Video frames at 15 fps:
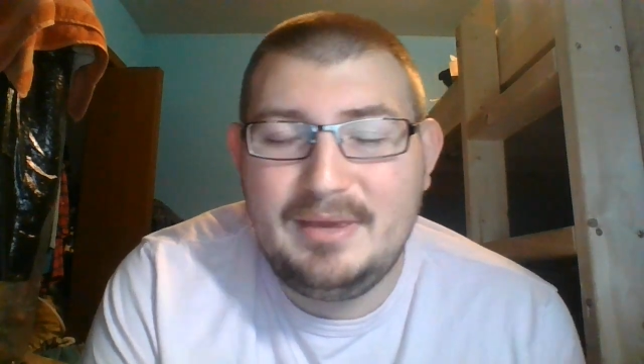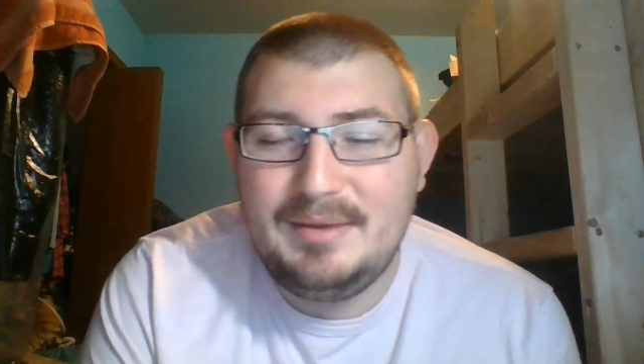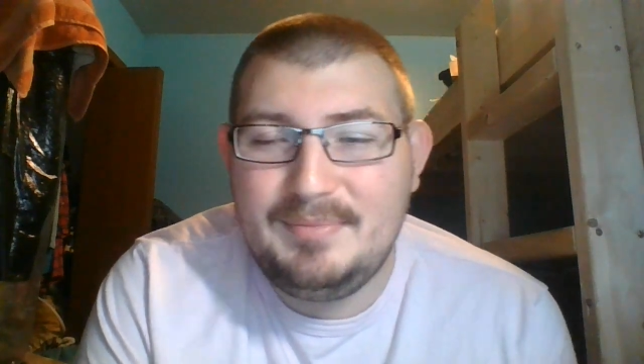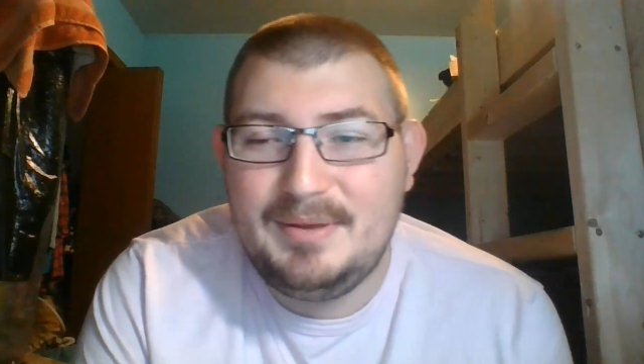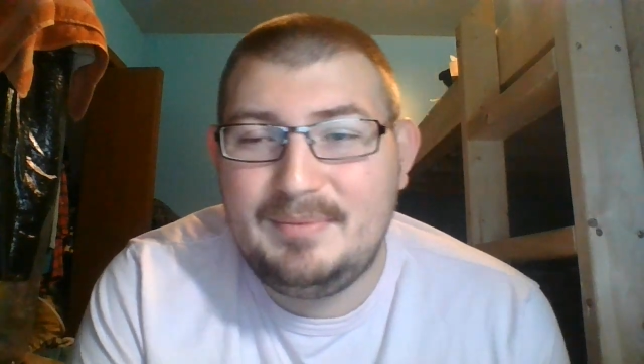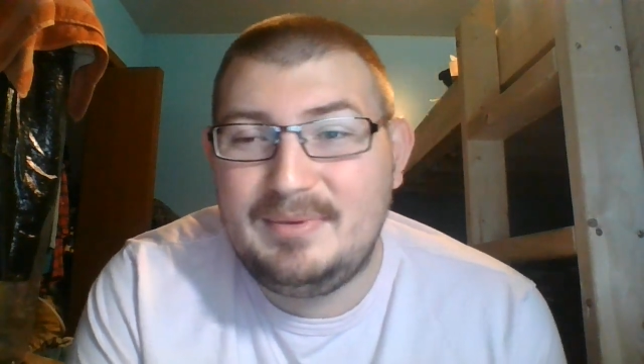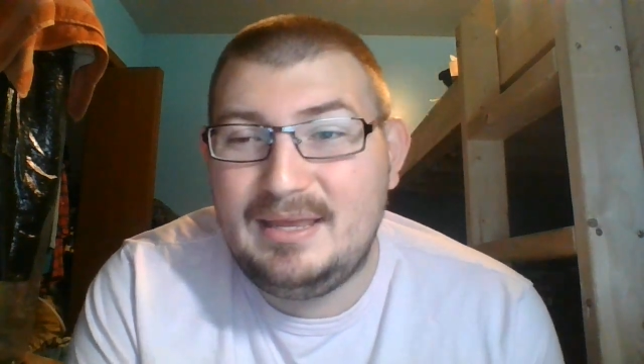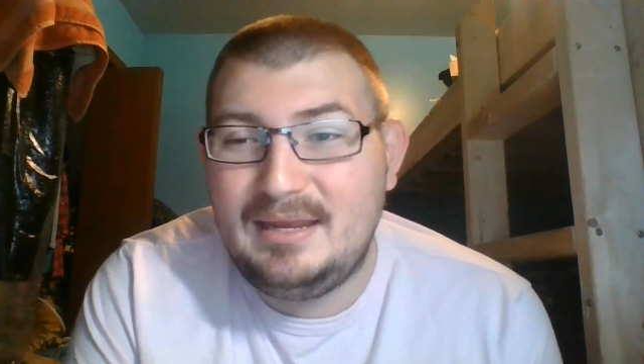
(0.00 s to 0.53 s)

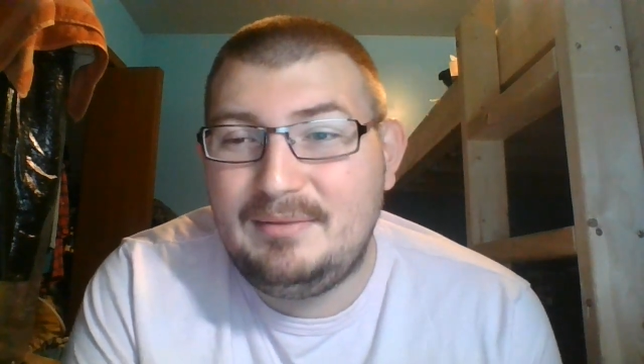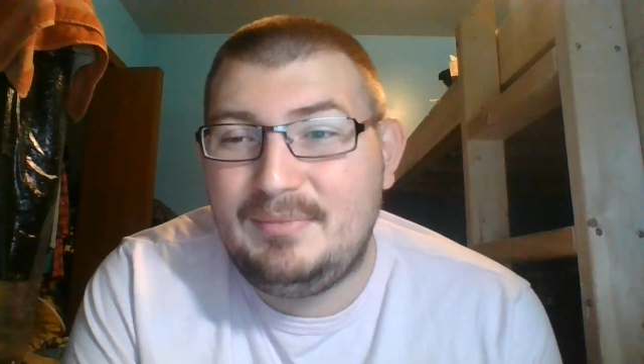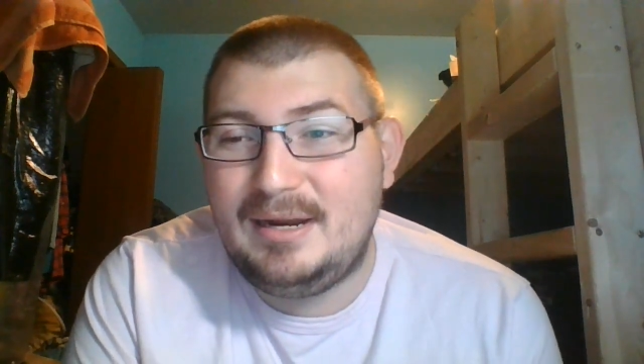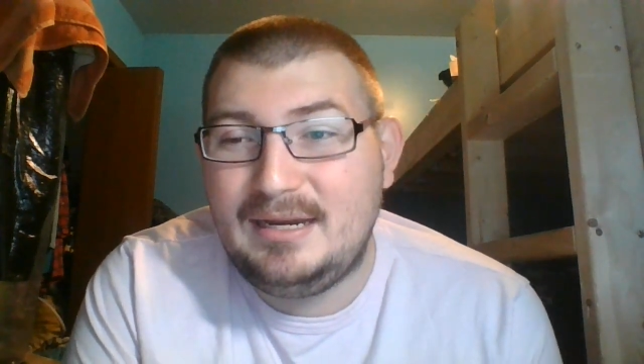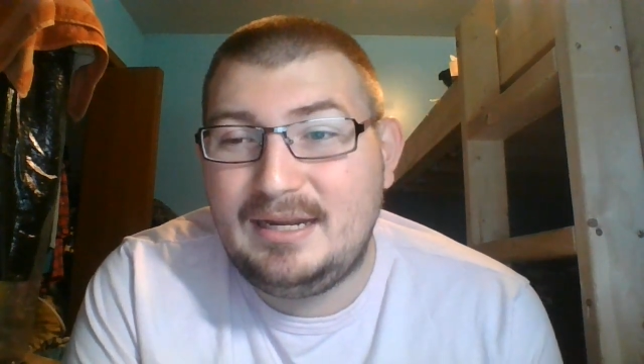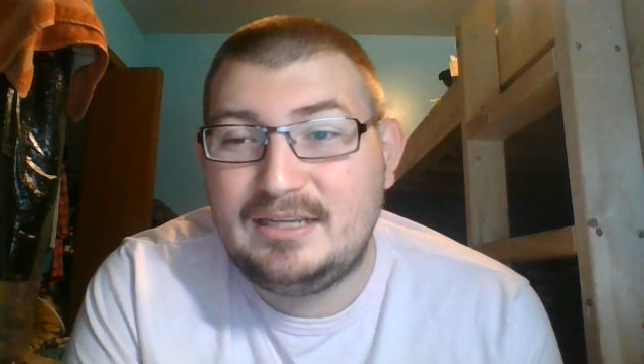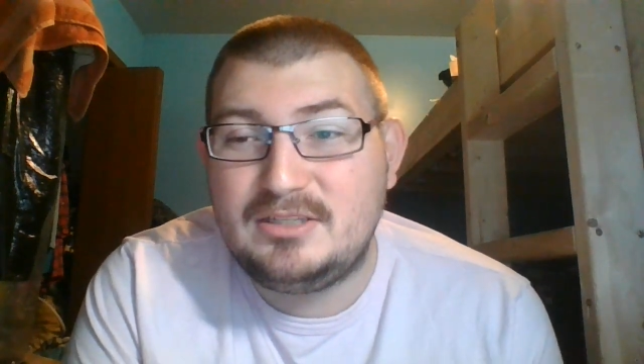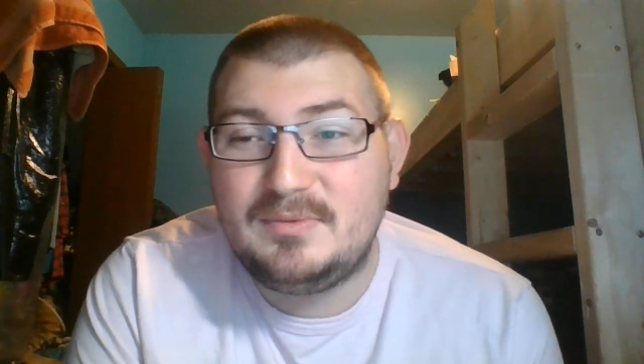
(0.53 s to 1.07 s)
maybe getting
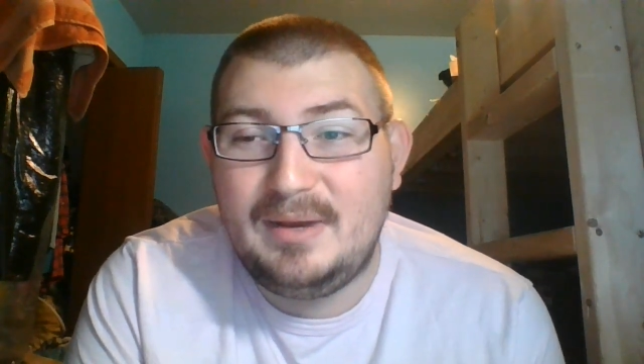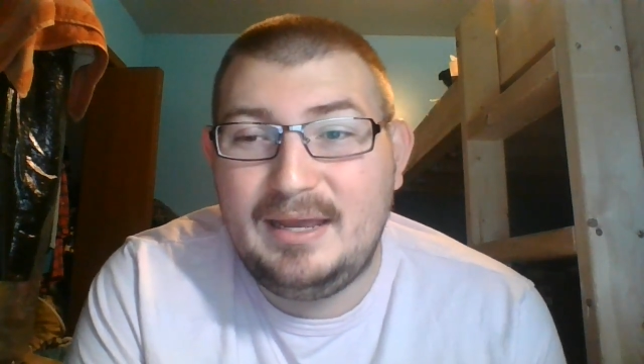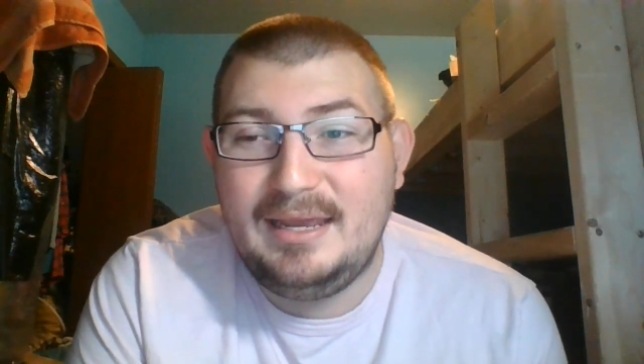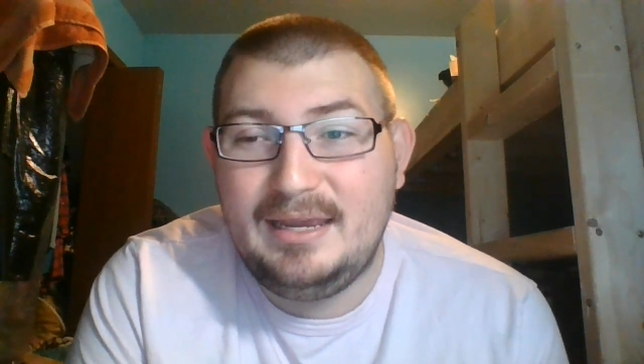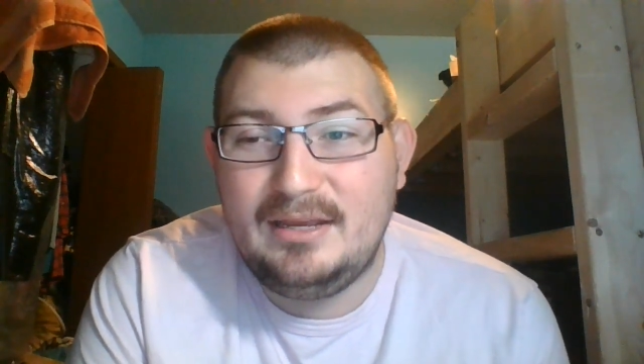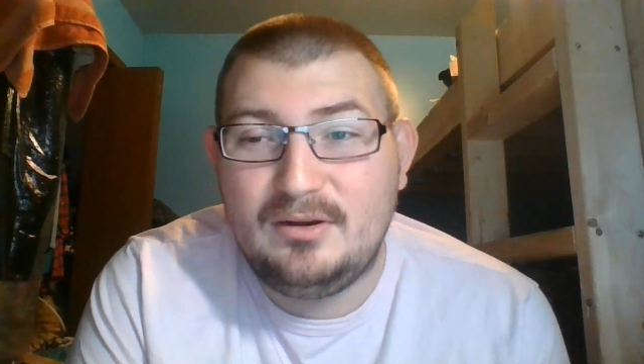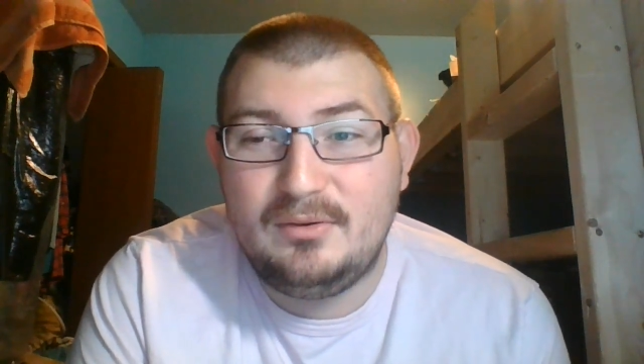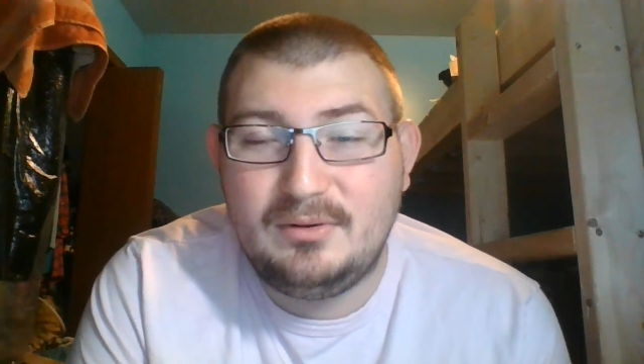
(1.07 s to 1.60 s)
Montez Sweat
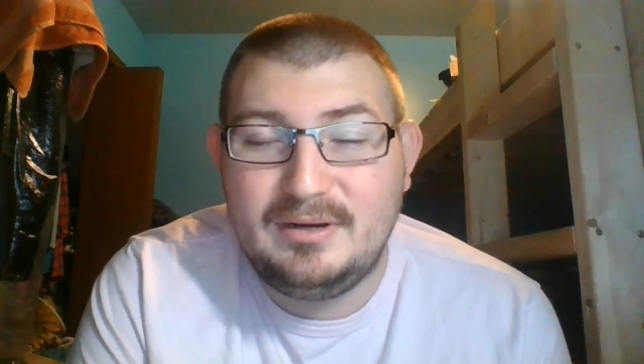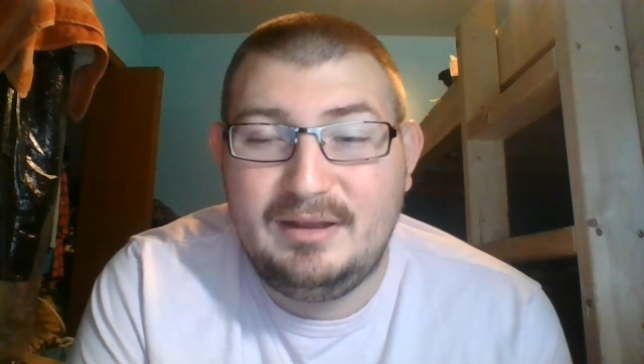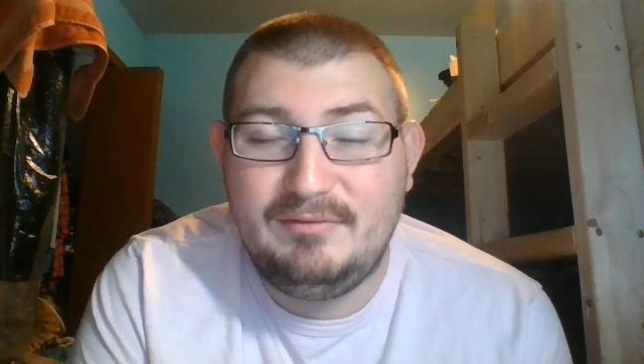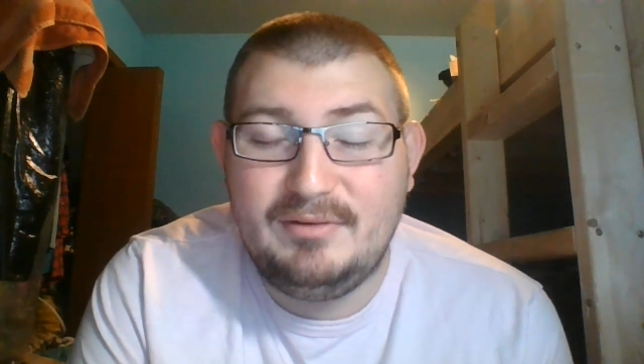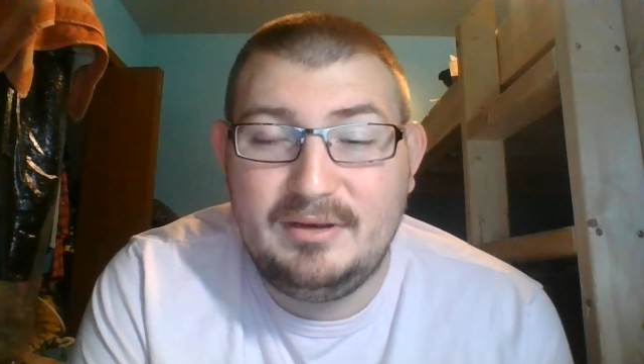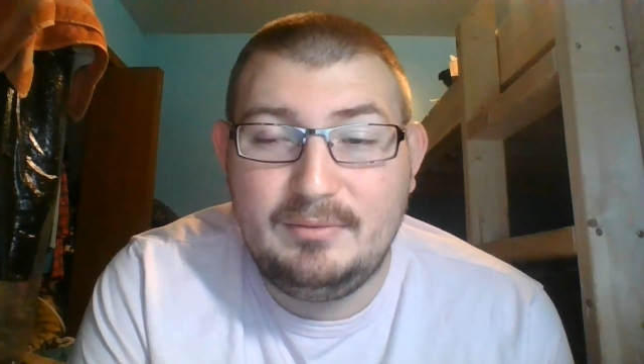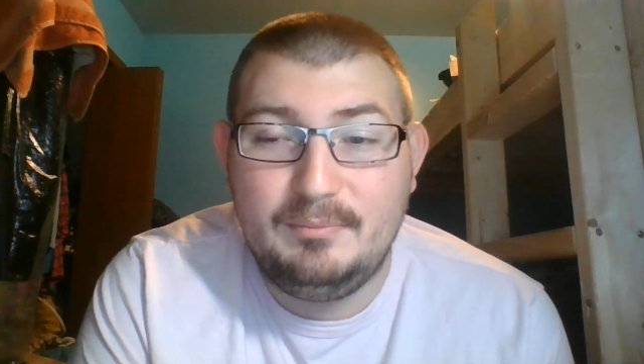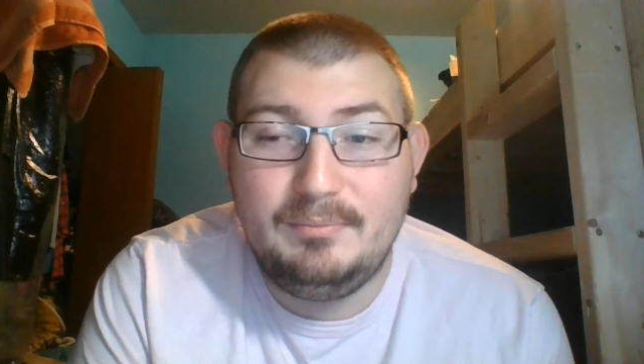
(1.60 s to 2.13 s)
and or
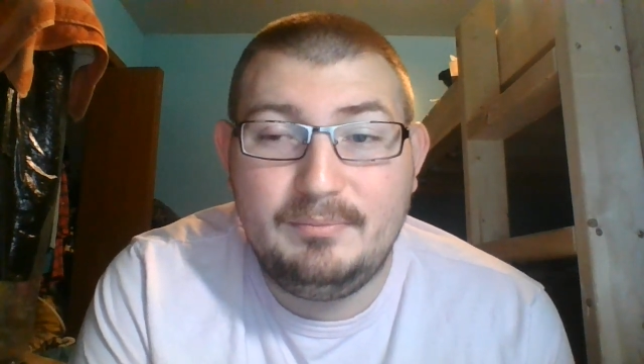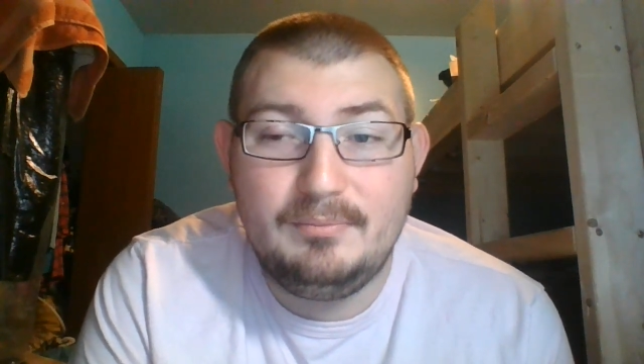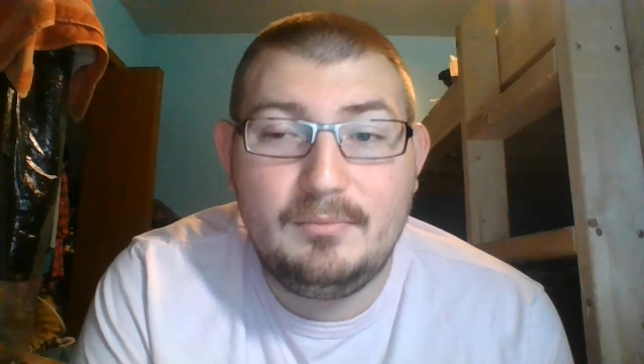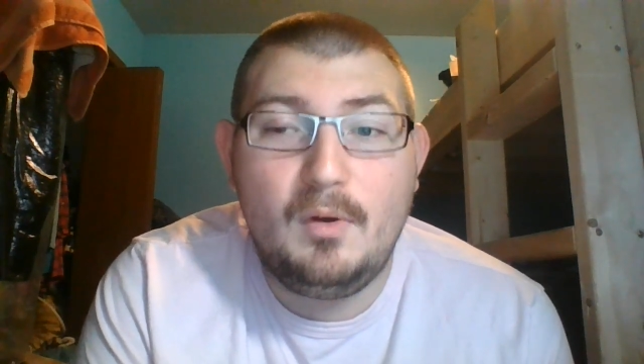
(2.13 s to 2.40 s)
Devin